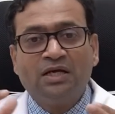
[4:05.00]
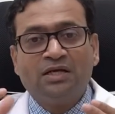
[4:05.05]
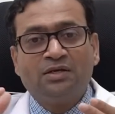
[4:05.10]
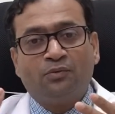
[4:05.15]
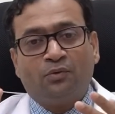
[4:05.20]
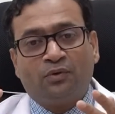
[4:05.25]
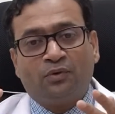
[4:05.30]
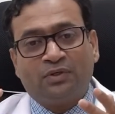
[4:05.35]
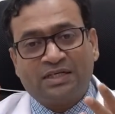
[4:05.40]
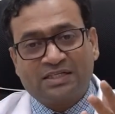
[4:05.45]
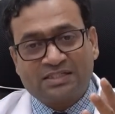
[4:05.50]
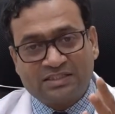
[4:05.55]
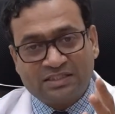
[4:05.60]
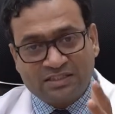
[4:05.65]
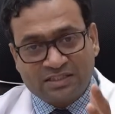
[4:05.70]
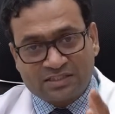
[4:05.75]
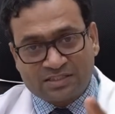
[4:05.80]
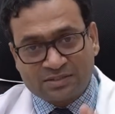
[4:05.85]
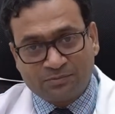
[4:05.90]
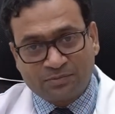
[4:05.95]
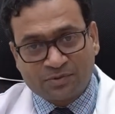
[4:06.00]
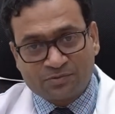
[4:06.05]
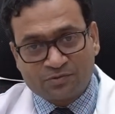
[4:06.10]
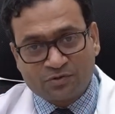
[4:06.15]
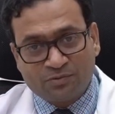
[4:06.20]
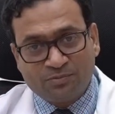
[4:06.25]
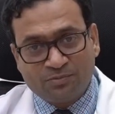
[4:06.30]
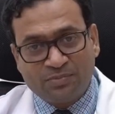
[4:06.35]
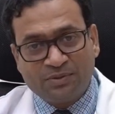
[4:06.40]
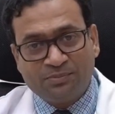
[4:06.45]
one next day the symptoms
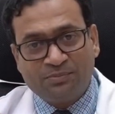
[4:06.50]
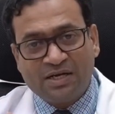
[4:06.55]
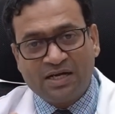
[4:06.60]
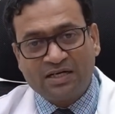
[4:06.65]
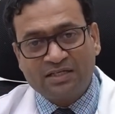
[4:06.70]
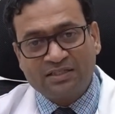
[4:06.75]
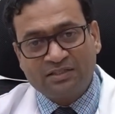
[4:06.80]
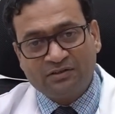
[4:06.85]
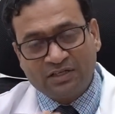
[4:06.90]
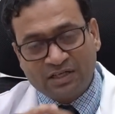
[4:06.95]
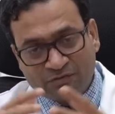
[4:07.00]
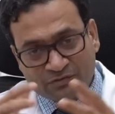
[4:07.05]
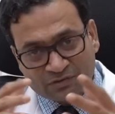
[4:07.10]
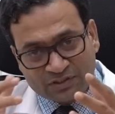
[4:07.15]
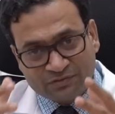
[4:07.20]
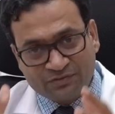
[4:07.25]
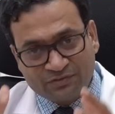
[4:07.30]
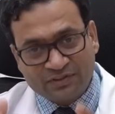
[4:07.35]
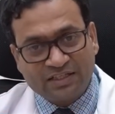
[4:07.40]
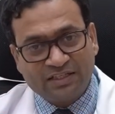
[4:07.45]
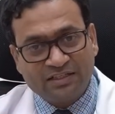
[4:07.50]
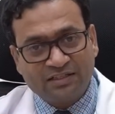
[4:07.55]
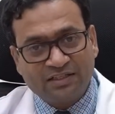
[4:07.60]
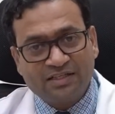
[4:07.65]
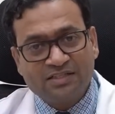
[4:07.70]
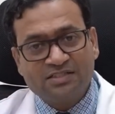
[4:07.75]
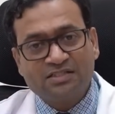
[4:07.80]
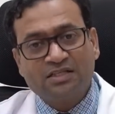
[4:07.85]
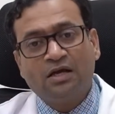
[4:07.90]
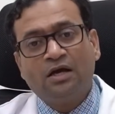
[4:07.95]
will be bad, they will have
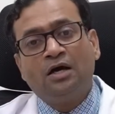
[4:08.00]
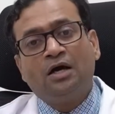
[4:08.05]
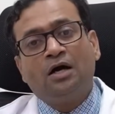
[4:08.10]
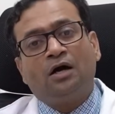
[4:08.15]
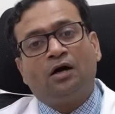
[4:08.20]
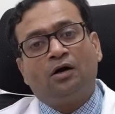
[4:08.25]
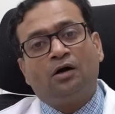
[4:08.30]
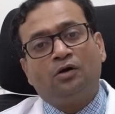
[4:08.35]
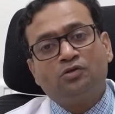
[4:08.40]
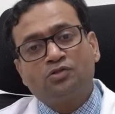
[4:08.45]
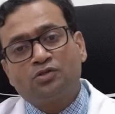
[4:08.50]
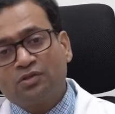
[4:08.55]
difficulties. Also,